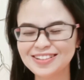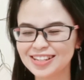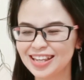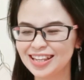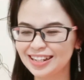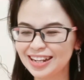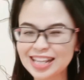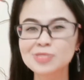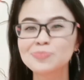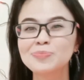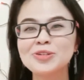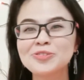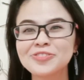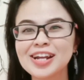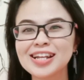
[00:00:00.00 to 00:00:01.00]
Okay, let's
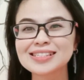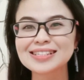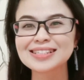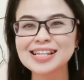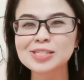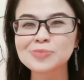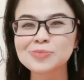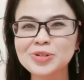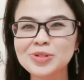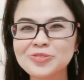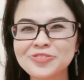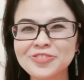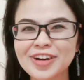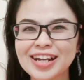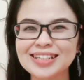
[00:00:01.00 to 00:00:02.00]
be friends. Let's be
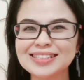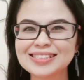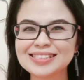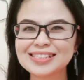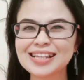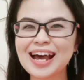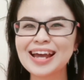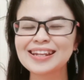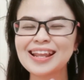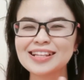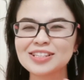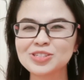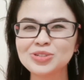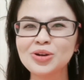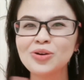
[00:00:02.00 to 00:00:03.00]
friends. I'd
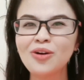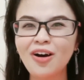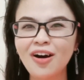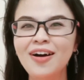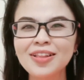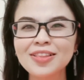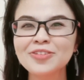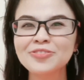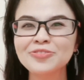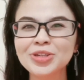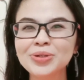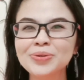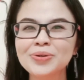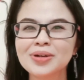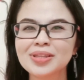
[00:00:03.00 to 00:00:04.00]
like to know all of
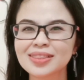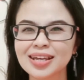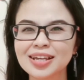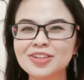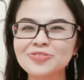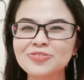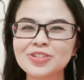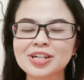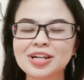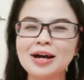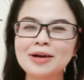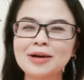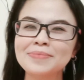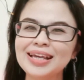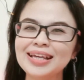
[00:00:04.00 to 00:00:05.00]
you. Thank you for
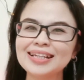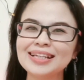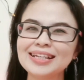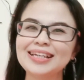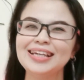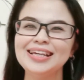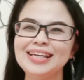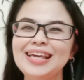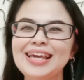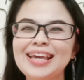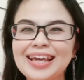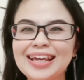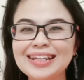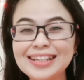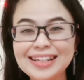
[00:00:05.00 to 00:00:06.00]
coming
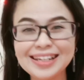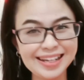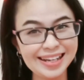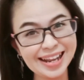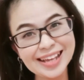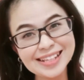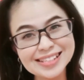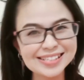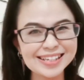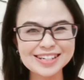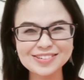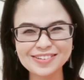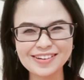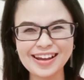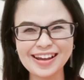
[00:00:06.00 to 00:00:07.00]
and let's
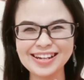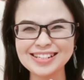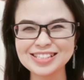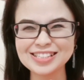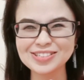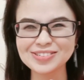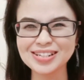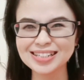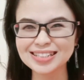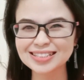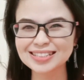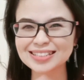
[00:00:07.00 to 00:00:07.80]
get right into it.